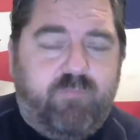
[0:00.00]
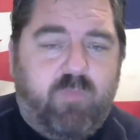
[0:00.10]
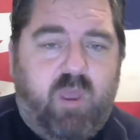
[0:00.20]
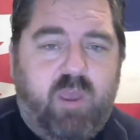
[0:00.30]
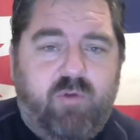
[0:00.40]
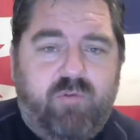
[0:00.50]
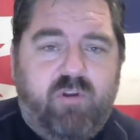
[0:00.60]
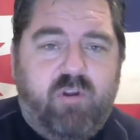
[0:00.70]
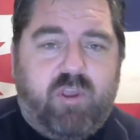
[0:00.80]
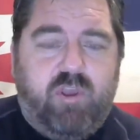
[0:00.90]
I know
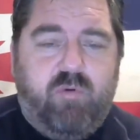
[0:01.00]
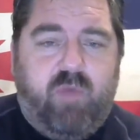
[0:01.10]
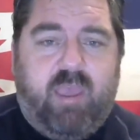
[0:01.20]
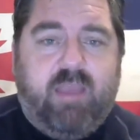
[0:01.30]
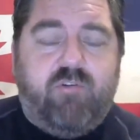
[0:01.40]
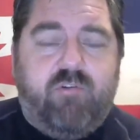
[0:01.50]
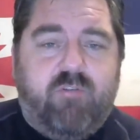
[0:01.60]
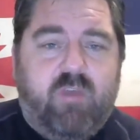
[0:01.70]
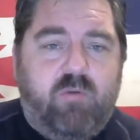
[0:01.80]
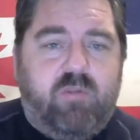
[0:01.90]
there are Q haters
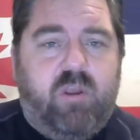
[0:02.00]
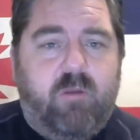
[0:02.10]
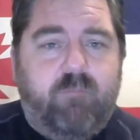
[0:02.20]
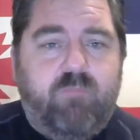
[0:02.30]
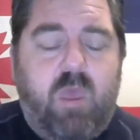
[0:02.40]
out there.